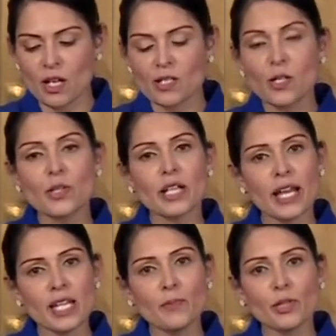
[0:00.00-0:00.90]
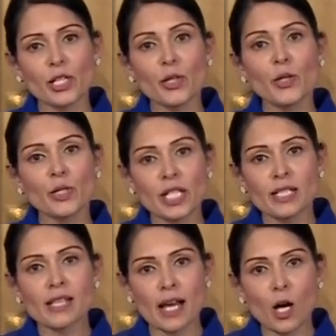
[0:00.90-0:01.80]
so that anybody who
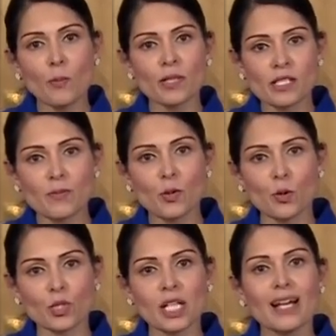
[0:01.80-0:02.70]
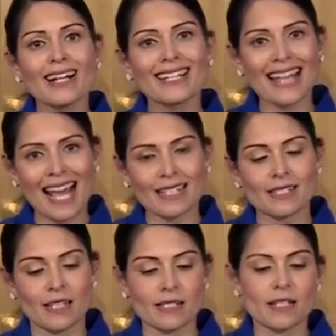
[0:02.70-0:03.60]
needs that help and support can
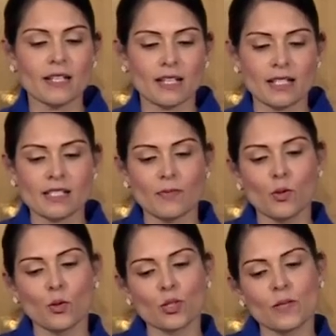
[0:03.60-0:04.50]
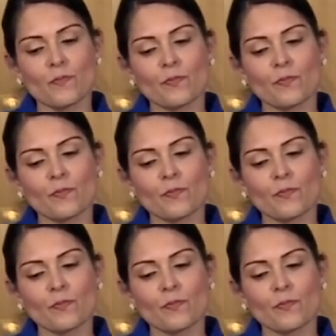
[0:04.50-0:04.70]
access that support.